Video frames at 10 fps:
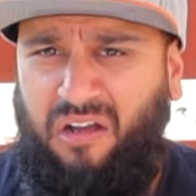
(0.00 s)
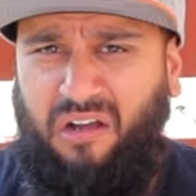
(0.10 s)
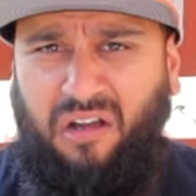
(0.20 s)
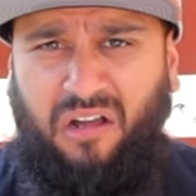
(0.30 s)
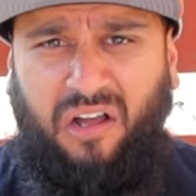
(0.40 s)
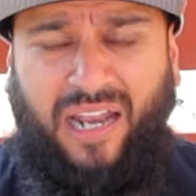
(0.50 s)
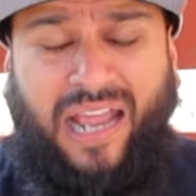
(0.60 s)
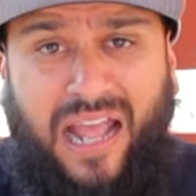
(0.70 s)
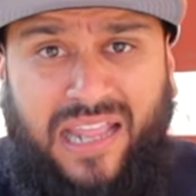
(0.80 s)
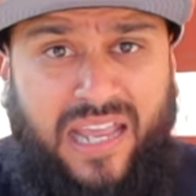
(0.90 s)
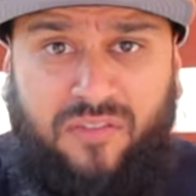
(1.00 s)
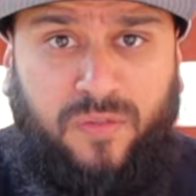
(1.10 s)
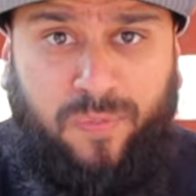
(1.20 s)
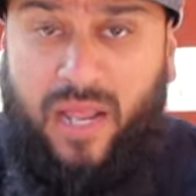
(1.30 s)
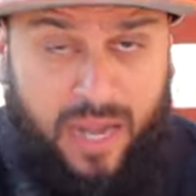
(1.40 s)
Oh, like, I think it was
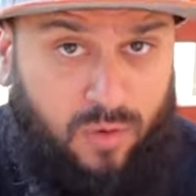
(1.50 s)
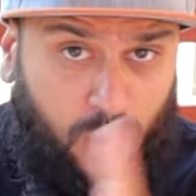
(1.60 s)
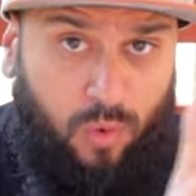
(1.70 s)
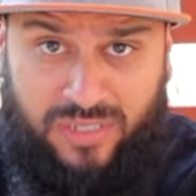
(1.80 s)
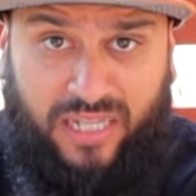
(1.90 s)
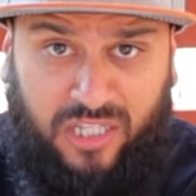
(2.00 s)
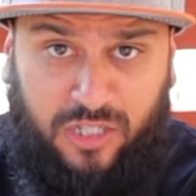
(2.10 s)
pretty, anyone who's at the